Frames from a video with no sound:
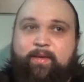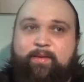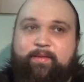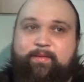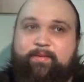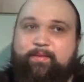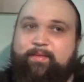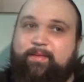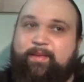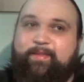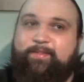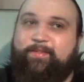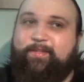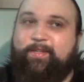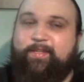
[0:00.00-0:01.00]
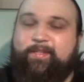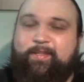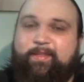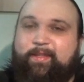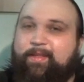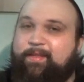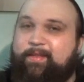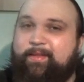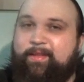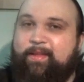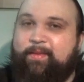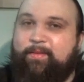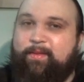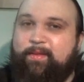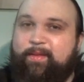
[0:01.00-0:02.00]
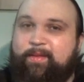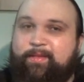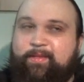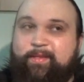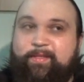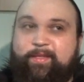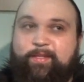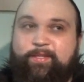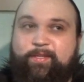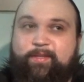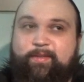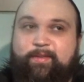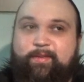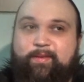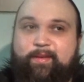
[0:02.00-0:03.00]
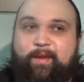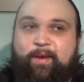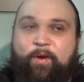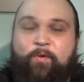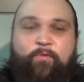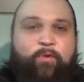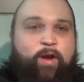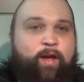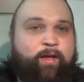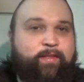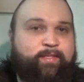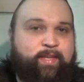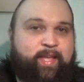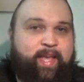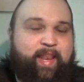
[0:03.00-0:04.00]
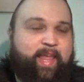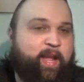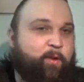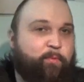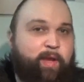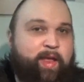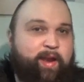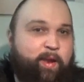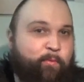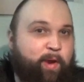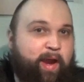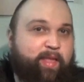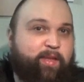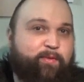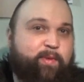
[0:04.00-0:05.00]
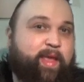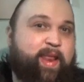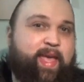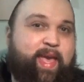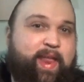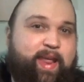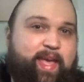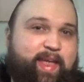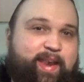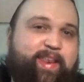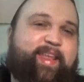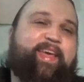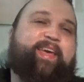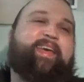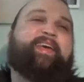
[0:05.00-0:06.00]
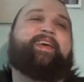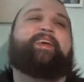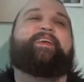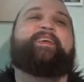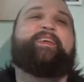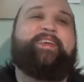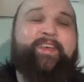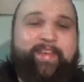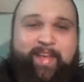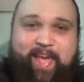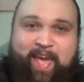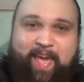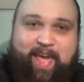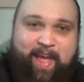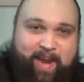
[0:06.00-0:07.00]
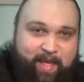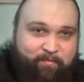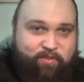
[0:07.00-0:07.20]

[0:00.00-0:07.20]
I mean, it's just it's, uh, it's just a overalls and he had like a red, a regular red hat on. Yeah, it's, it's literally a